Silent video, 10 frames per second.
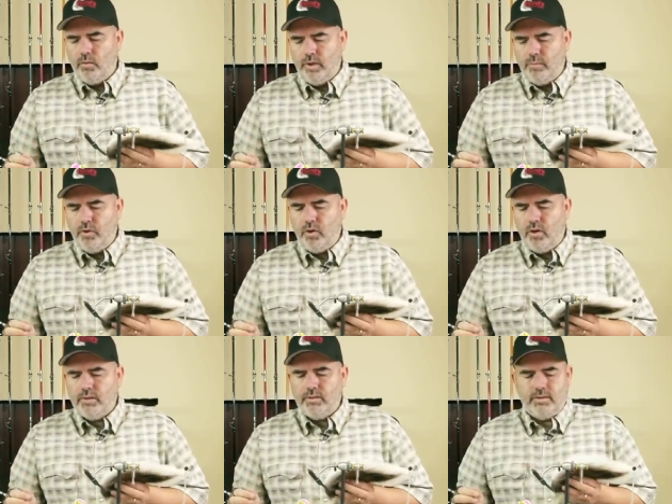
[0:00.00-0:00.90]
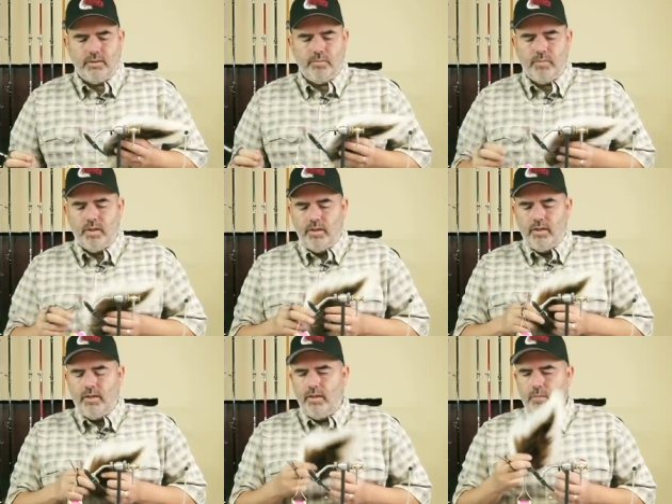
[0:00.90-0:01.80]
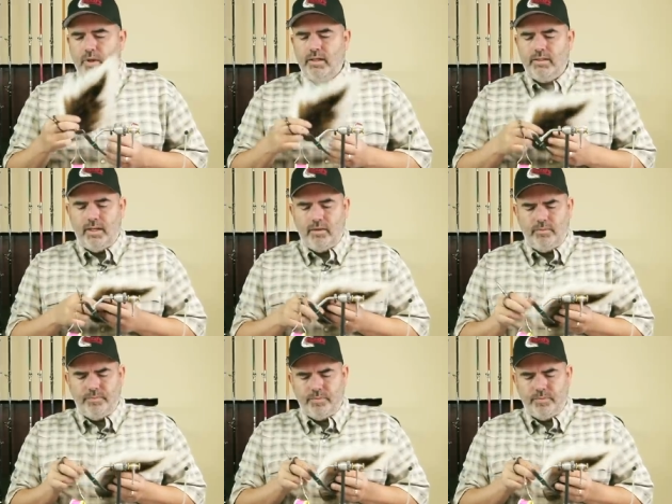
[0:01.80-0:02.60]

We're going to put on some uh, bucktail.